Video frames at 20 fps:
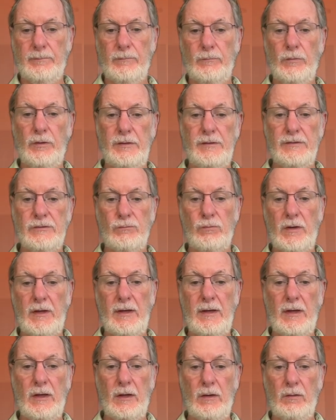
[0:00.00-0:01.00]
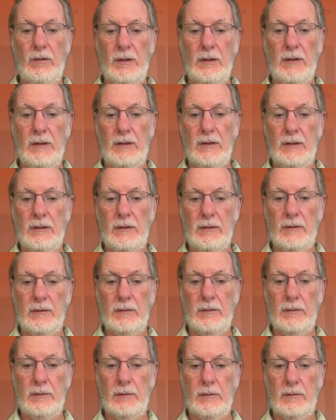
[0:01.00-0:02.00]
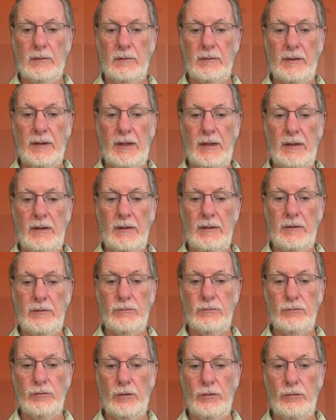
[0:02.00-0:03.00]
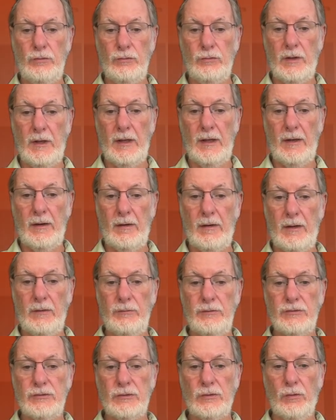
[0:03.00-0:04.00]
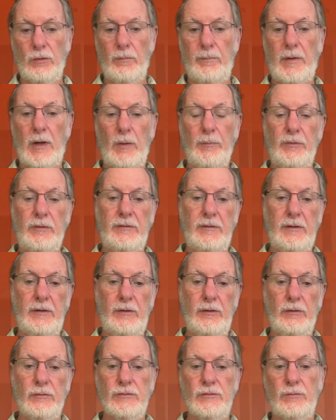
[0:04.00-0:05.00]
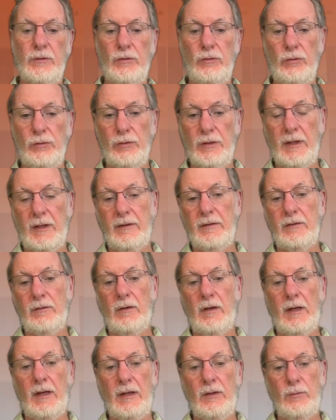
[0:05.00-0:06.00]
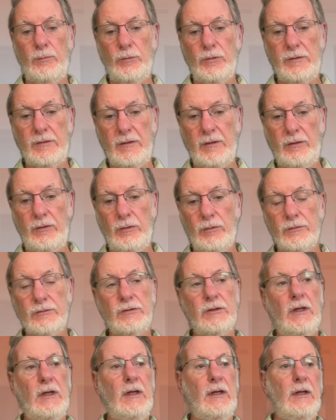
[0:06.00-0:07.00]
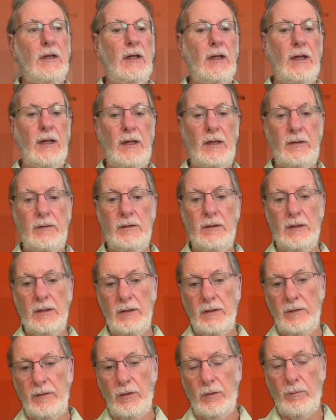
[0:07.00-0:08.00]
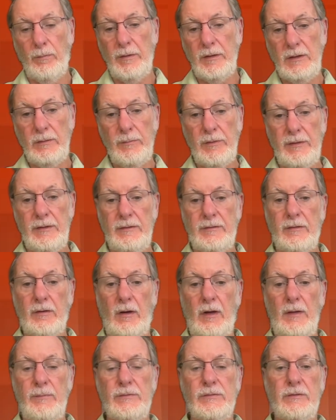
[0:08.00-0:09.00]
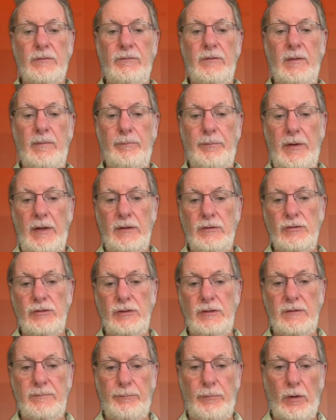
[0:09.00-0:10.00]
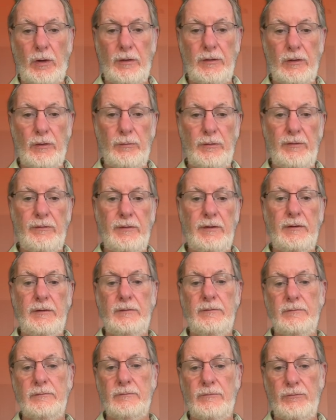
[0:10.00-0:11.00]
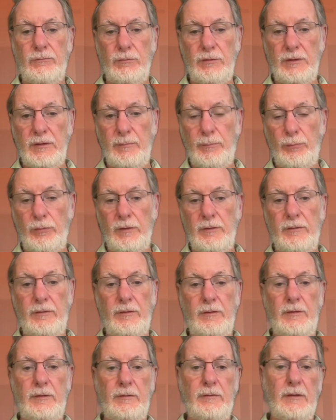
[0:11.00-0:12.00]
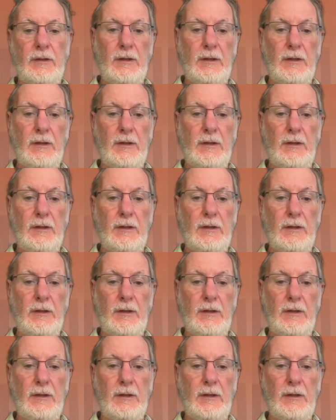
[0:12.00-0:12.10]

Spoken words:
what is right now getting into a new era, which is called the biomaterials, where you look at the aligner materials, and there are many types of them: PETG, polyurethane, 3D printed,